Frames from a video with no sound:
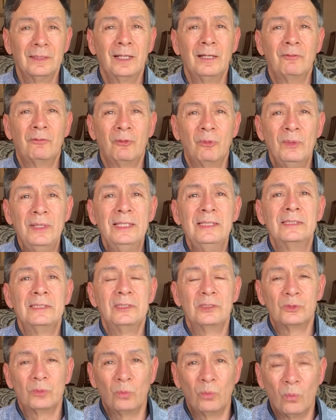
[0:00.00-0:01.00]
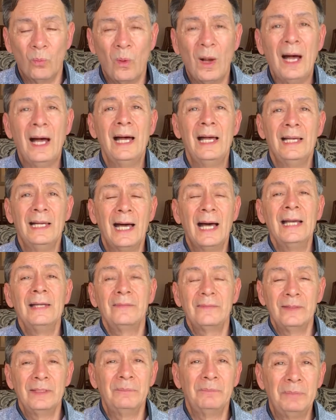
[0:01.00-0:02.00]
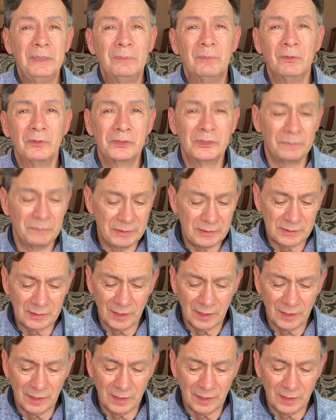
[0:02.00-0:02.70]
of reasons why I think people should be